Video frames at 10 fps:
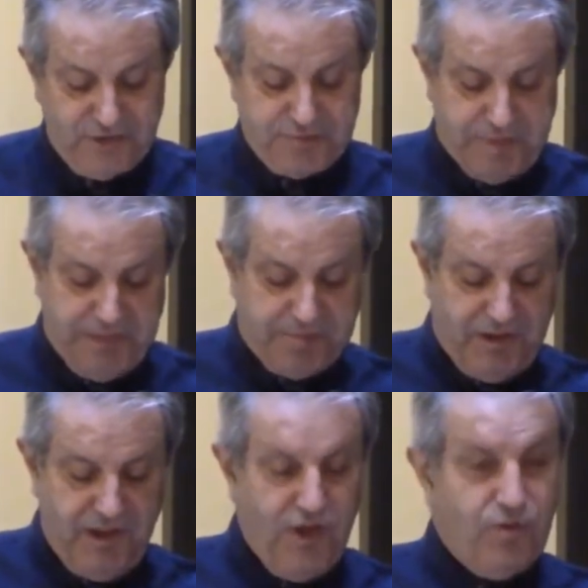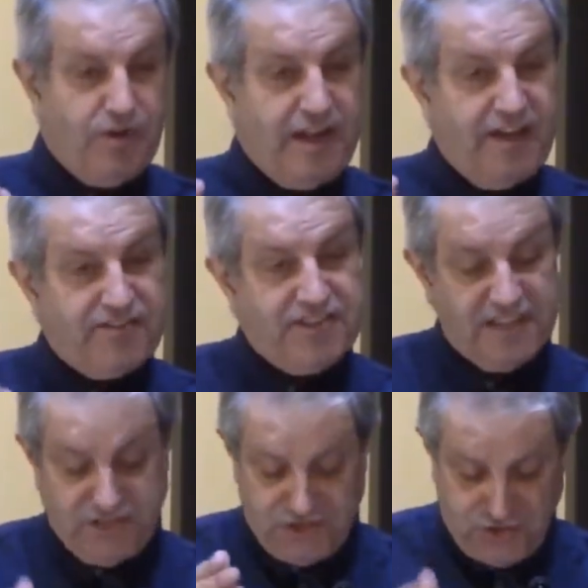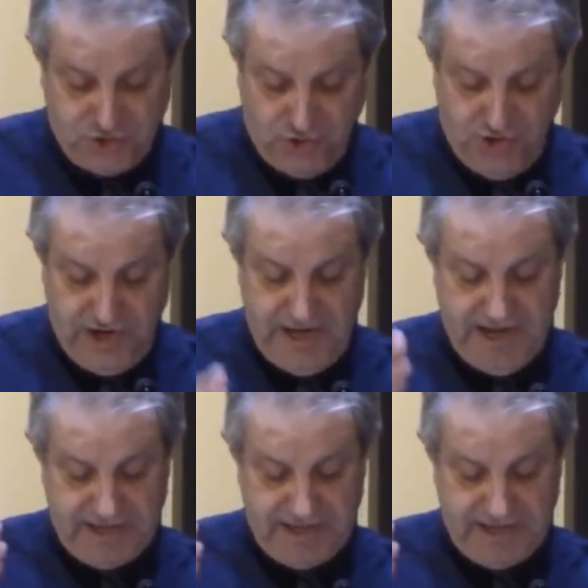those people would have such joy